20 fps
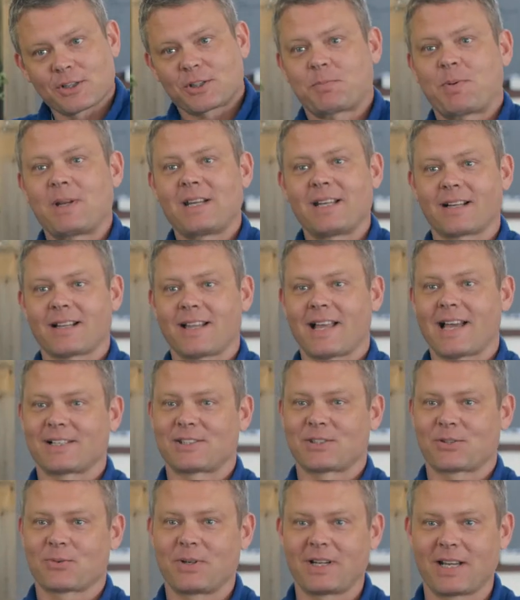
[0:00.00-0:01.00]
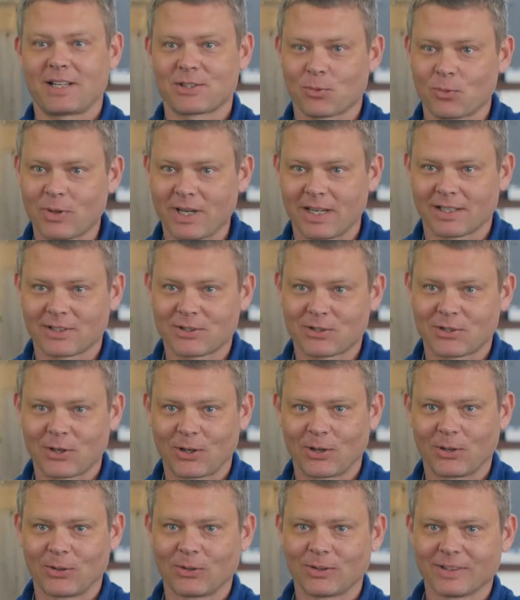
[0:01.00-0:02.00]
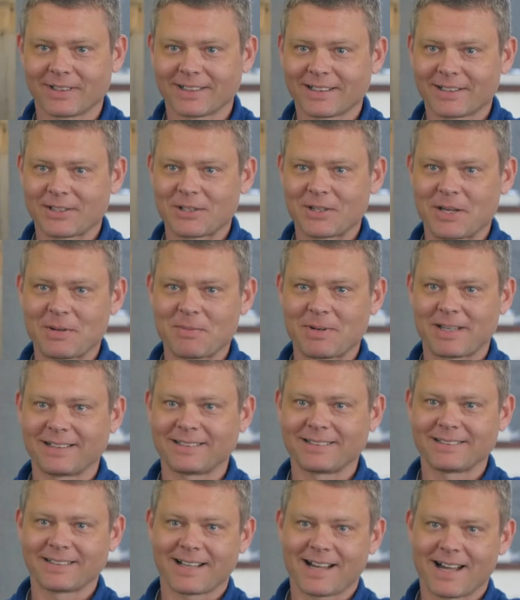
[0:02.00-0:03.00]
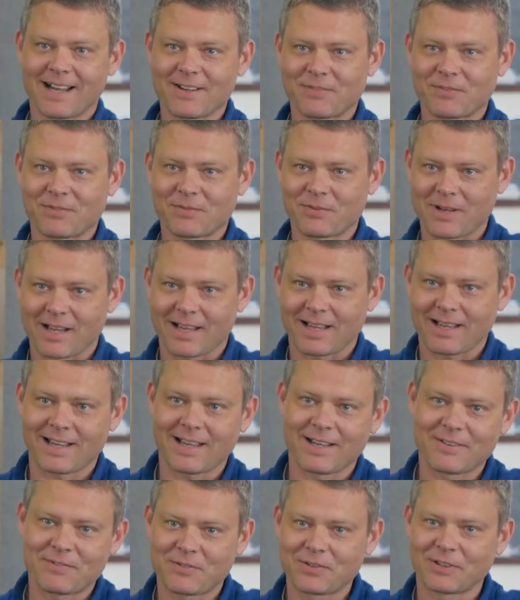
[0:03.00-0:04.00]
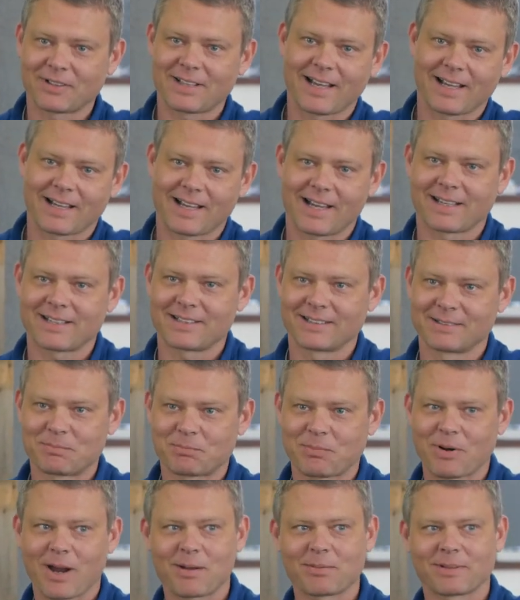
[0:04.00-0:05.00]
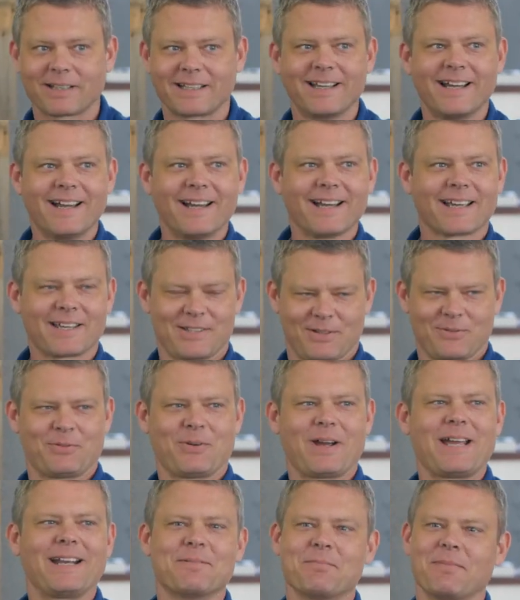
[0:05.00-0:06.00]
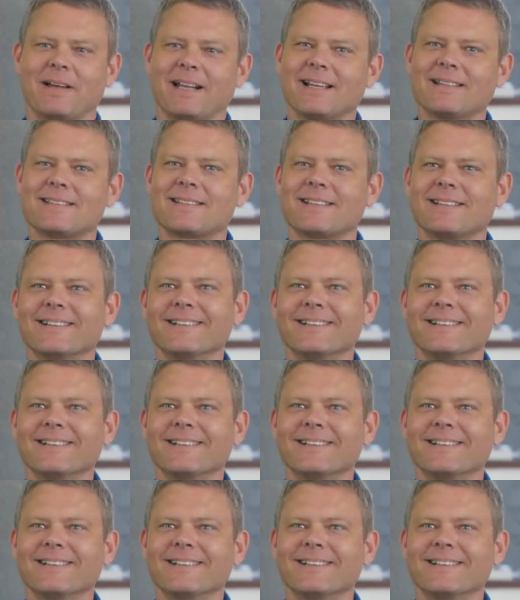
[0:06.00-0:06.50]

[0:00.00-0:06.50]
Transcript: spinning class three days a week, so that's pretty good. You know what I mean? That's I pretty manly. I feel like I could probably wait a minute.